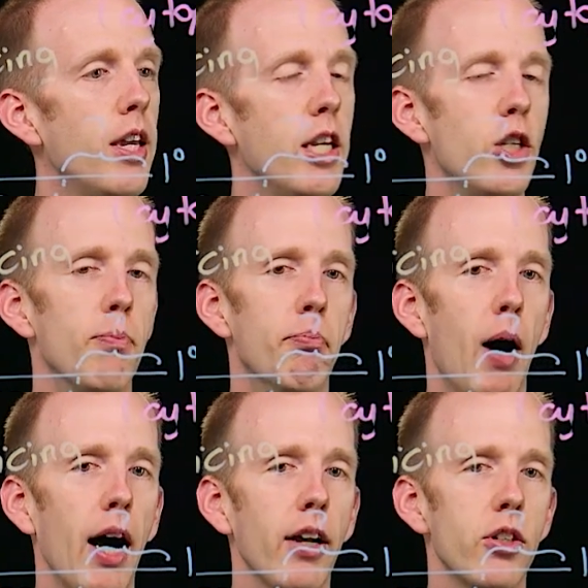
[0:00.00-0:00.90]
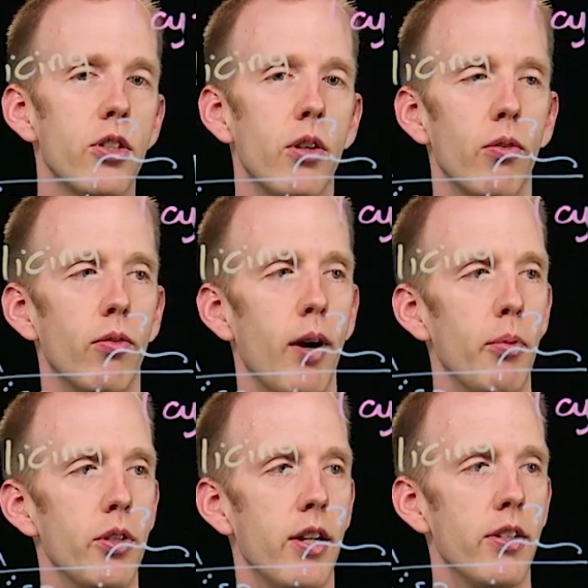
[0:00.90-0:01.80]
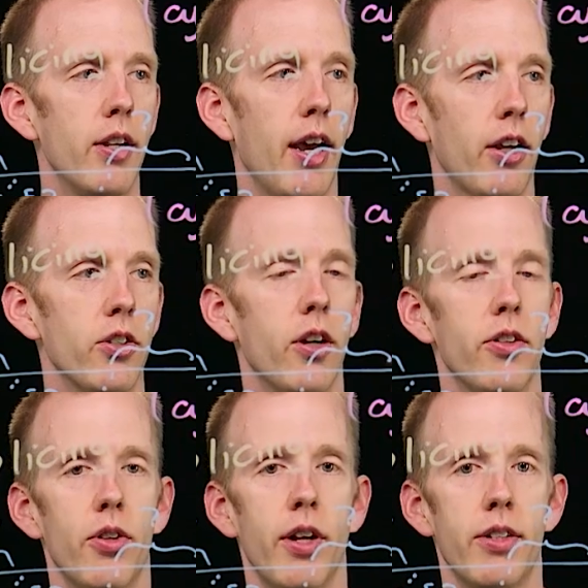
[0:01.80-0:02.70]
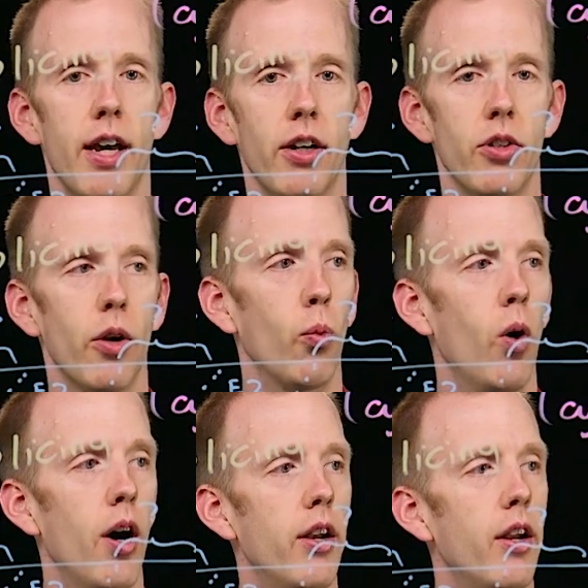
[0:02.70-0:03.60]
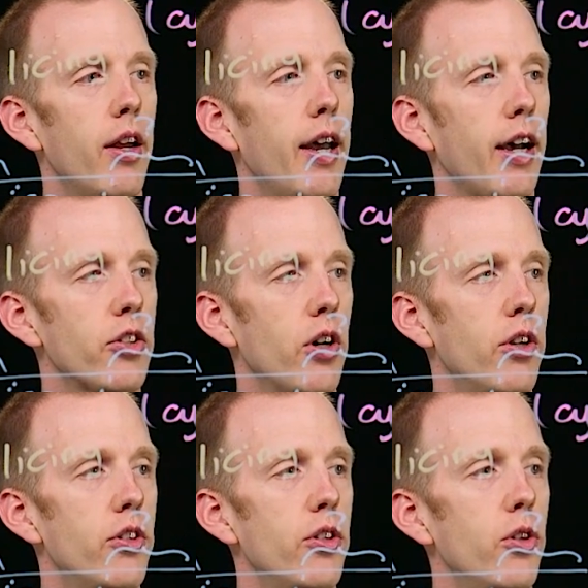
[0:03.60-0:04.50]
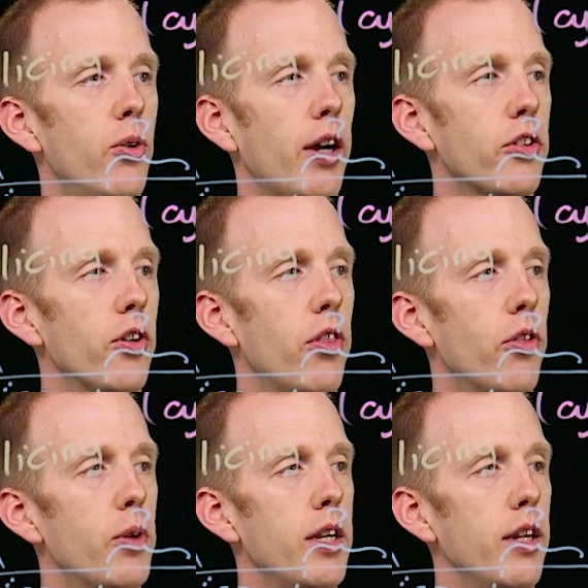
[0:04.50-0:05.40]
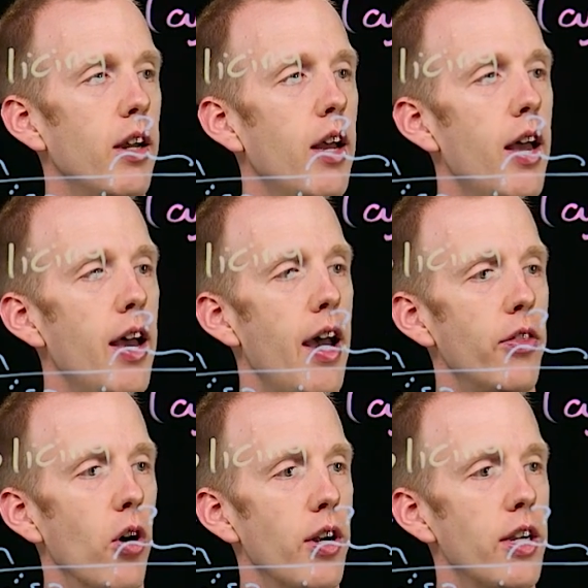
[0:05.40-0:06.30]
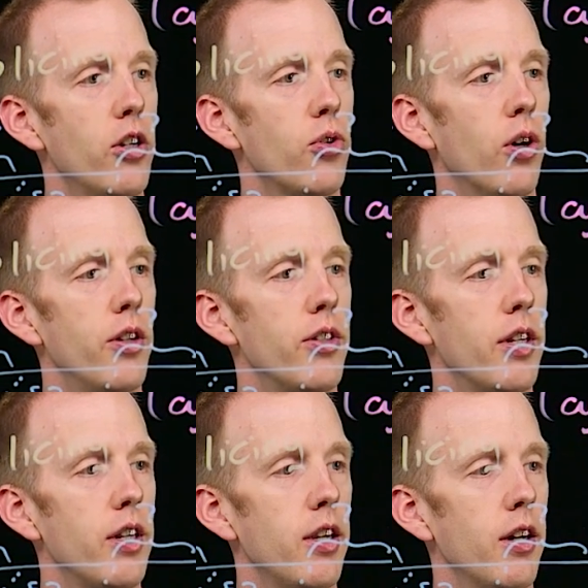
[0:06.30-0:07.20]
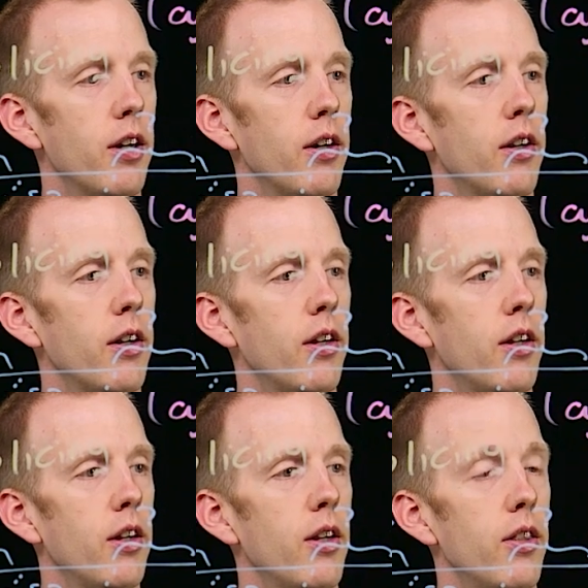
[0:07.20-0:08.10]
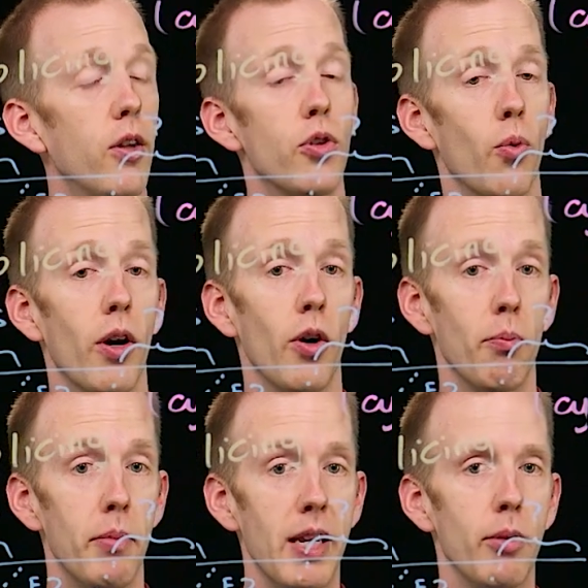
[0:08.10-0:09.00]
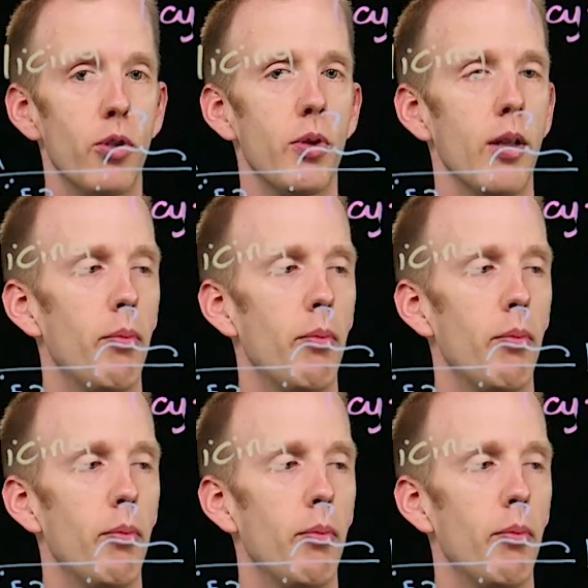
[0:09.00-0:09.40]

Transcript: Each box represents an exon. So that's exon 1, exon 2, exon 3. And there are introns in here. Those are what are in between the